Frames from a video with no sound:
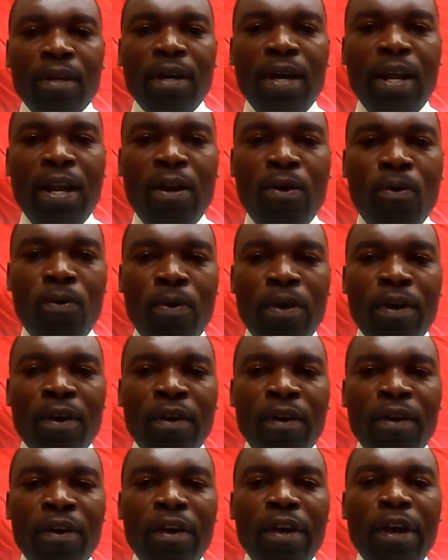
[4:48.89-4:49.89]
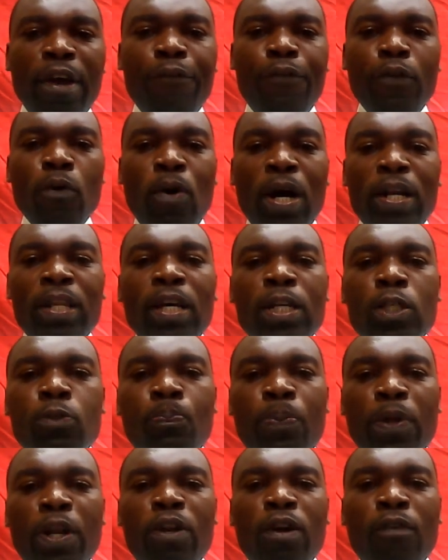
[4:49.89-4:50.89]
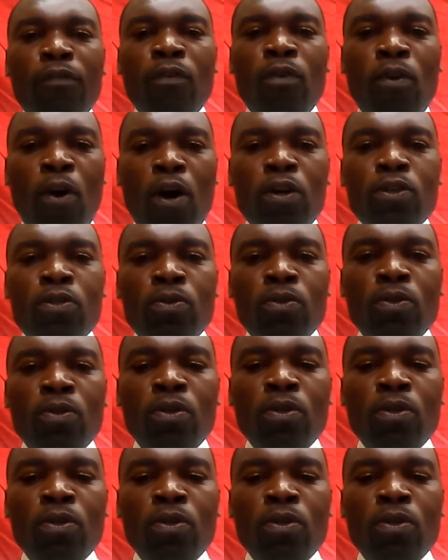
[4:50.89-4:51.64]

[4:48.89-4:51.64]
Hallelujah. If you want the Spirit of God